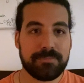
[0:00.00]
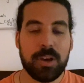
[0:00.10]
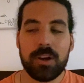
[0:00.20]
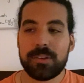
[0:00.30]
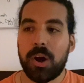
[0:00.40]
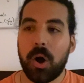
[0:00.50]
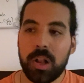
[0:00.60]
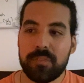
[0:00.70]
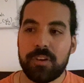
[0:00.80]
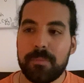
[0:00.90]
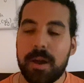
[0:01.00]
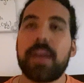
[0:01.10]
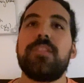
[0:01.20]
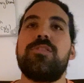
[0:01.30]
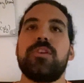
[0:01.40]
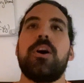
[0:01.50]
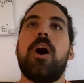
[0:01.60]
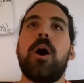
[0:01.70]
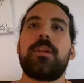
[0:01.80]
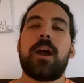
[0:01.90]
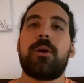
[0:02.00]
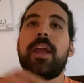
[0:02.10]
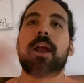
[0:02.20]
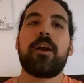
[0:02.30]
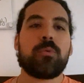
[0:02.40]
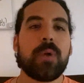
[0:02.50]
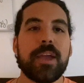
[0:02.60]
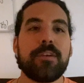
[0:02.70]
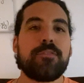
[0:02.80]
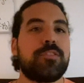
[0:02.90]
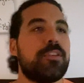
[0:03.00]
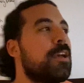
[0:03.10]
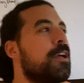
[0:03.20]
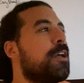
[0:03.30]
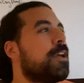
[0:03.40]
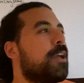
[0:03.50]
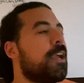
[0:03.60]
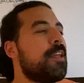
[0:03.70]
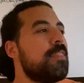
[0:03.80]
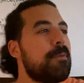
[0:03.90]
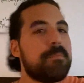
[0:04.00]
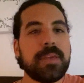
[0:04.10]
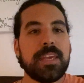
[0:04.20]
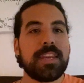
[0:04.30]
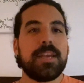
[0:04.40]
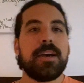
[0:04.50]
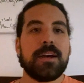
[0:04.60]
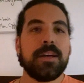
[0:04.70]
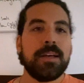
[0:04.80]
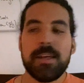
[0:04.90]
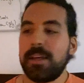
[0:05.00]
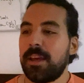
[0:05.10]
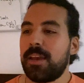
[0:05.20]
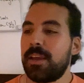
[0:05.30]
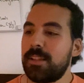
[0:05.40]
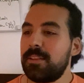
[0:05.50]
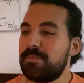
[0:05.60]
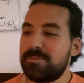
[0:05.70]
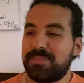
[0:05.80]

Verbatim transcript: on all of our minds, on our airwaves, in the media, in